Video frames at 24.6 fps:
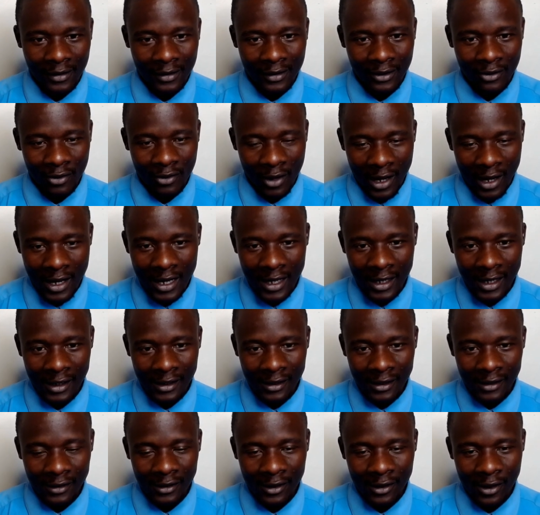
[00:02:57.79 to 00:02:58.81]

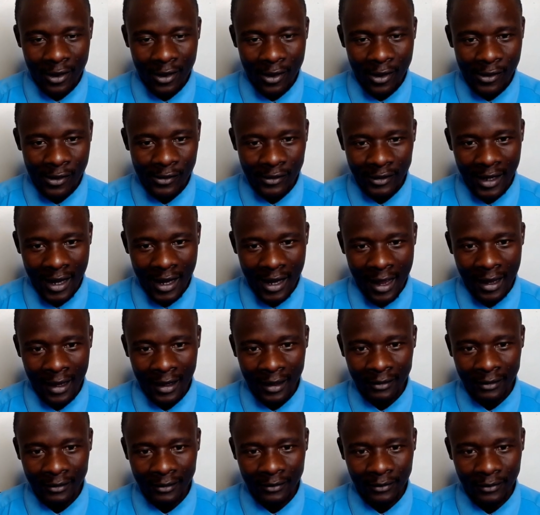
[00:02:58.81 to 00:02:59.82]
treading on a
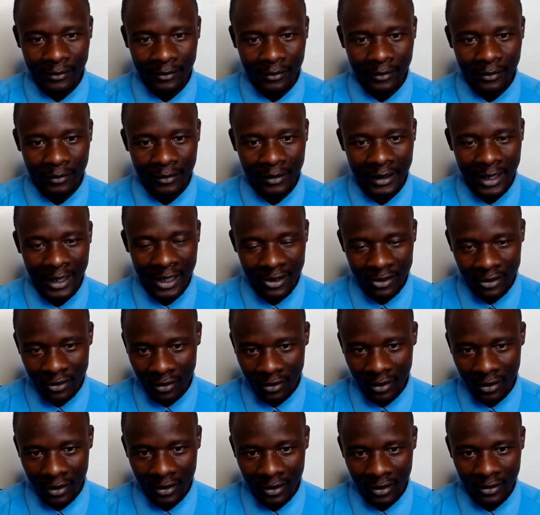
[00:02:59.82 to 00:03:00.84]

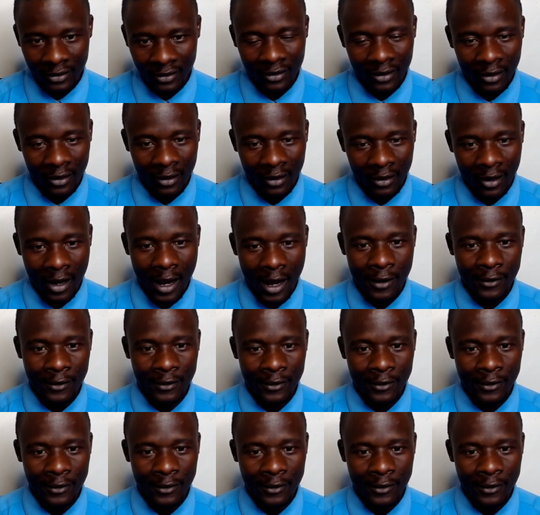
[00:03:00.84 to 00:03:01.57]
dangerous ground.